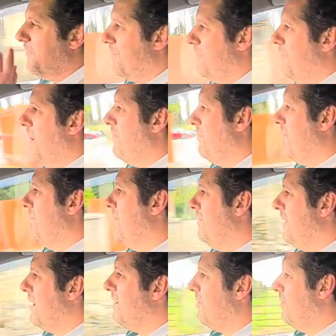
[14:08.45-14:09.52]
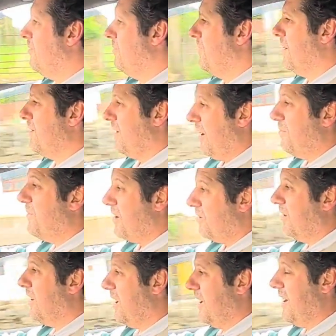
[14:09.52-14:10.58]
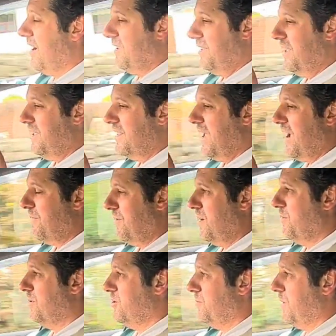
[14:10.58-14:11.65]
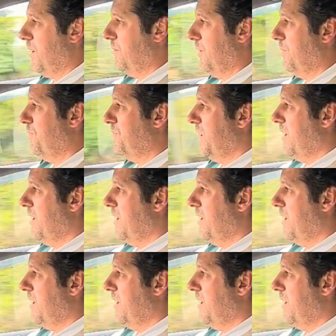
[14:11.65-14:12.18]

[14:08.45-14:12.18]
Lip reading: if I'm not going to lie, I think they have an image problem,